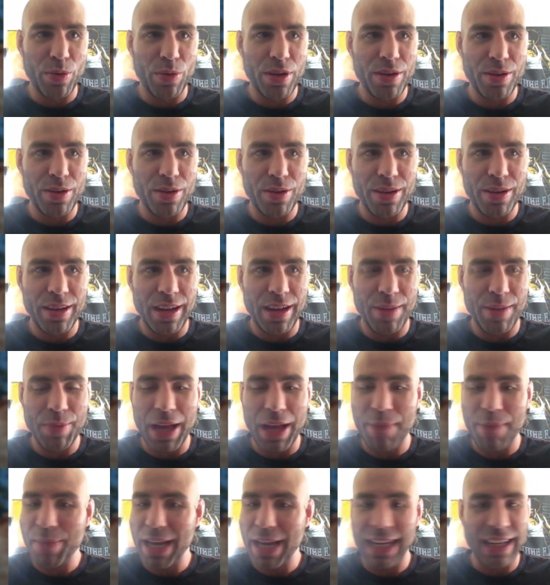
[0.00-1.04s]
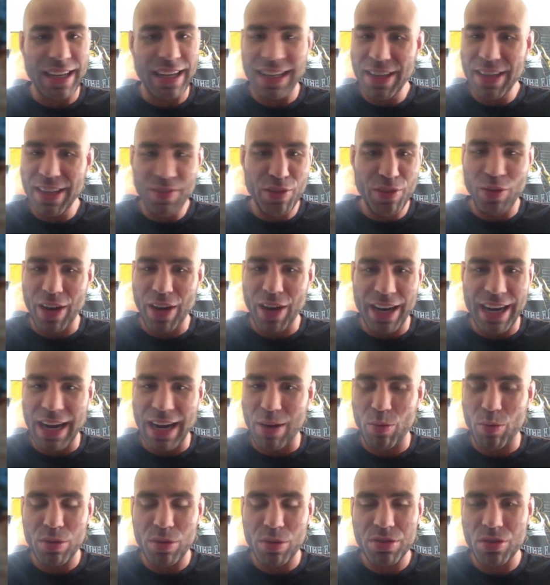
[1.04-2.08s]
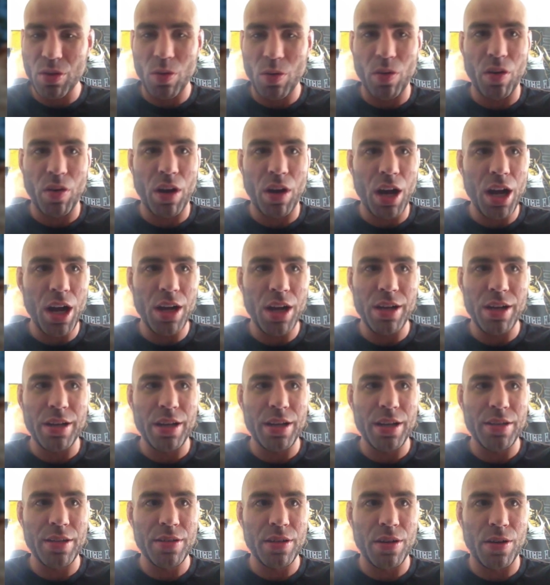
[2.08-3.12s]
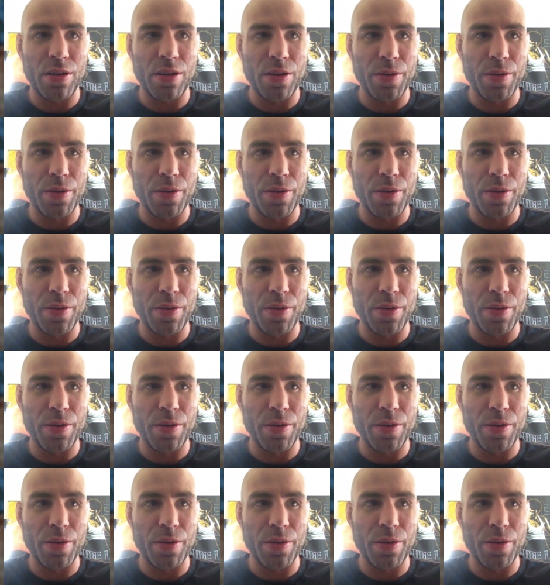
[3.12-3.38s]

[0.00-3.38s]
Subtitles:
I'm not making a living right now. What's going on? And,